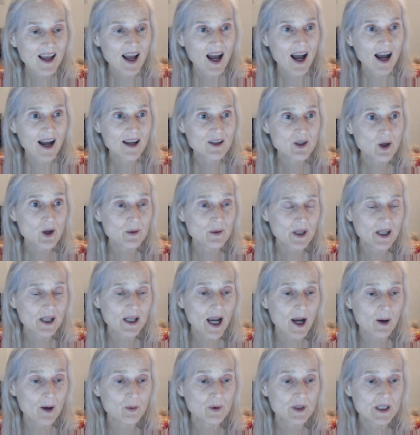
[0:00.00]
I don't think
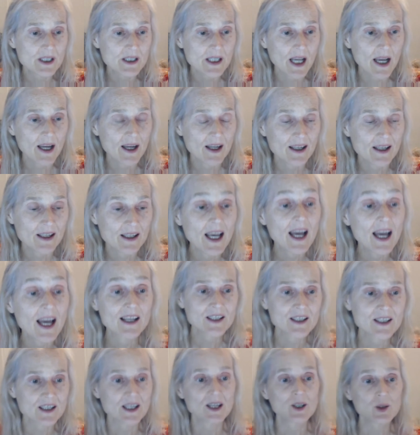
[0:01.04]
I would say,
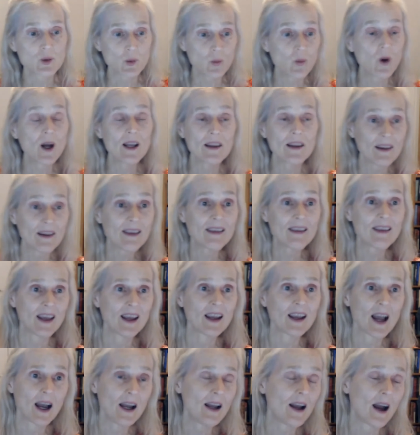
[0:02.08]
yes, there's one
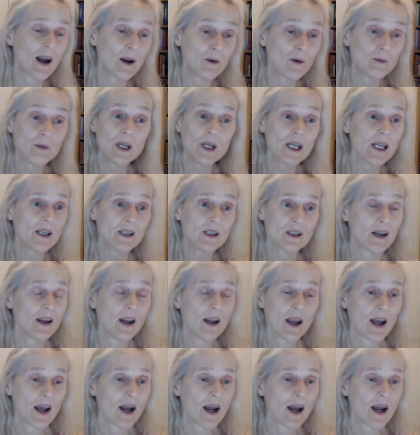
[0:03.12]
thing. I, I really, mm-hmm.